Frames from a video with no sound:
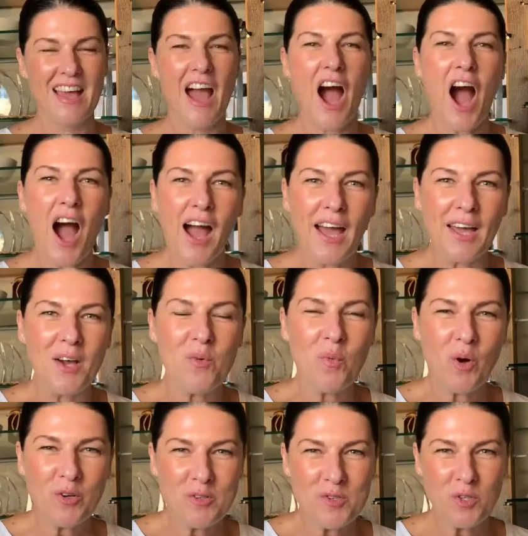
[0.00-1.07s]
Hi,
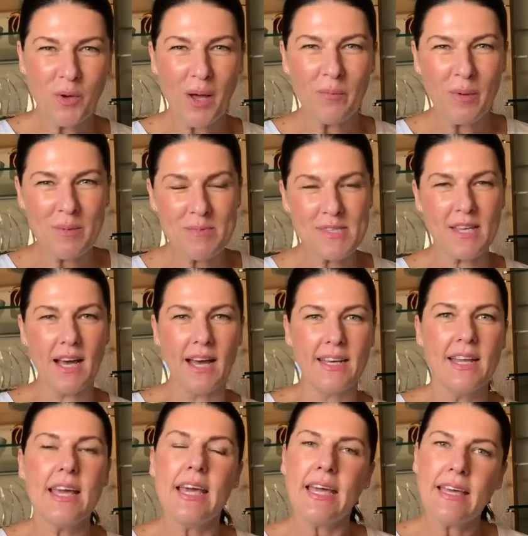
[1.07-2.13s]
welcome to our
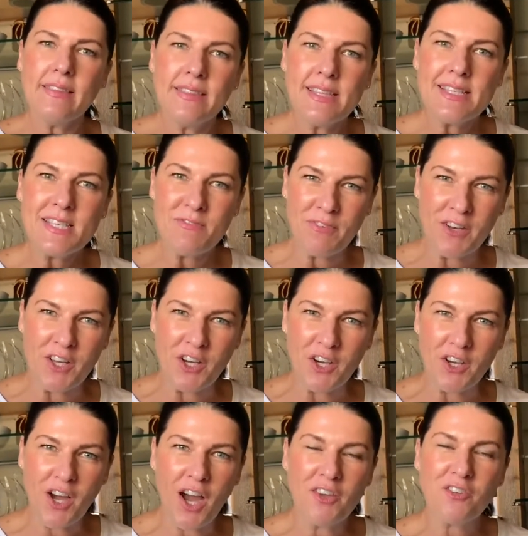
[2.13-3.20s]
website. In this
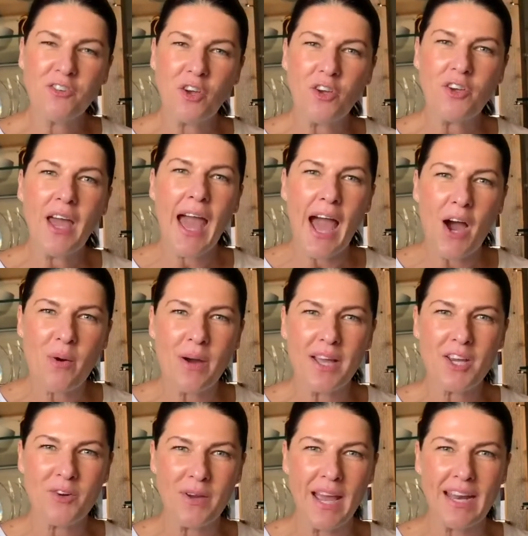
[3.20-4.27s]
video, I show you how I
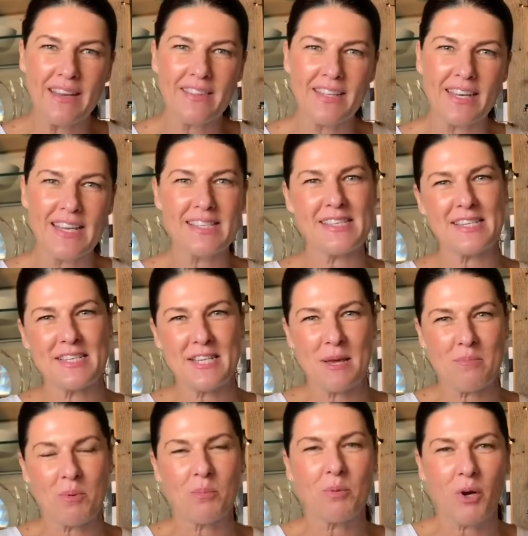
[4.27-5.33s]
created the Nest and
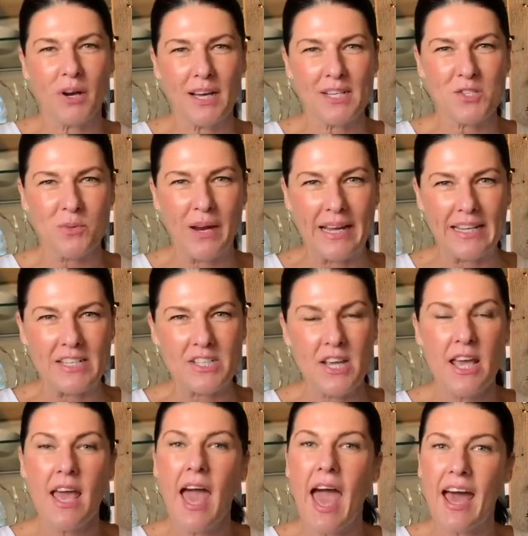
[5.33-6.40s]
Temple product range,
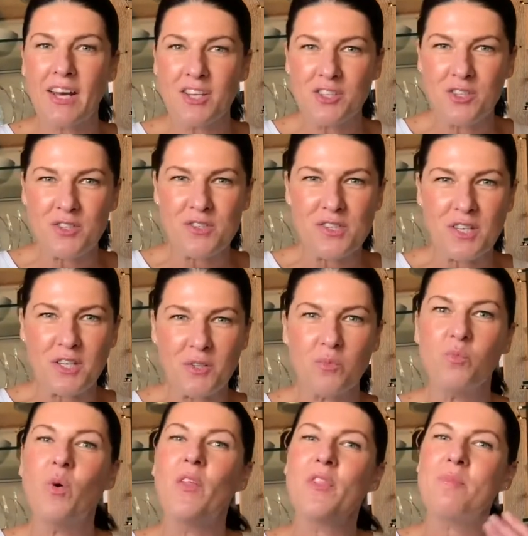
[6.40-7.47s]
how to use it,
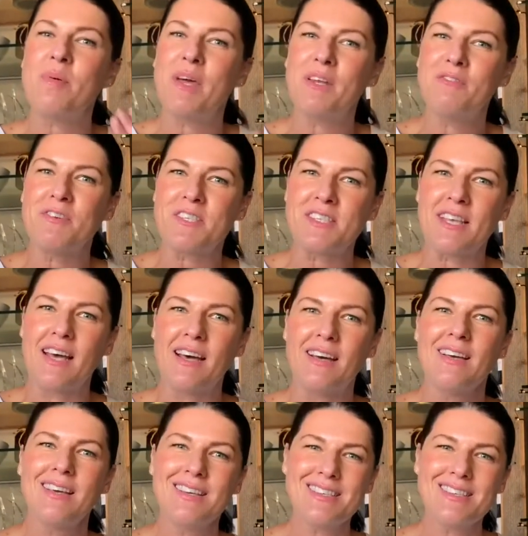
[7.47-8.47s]
what the benefits are.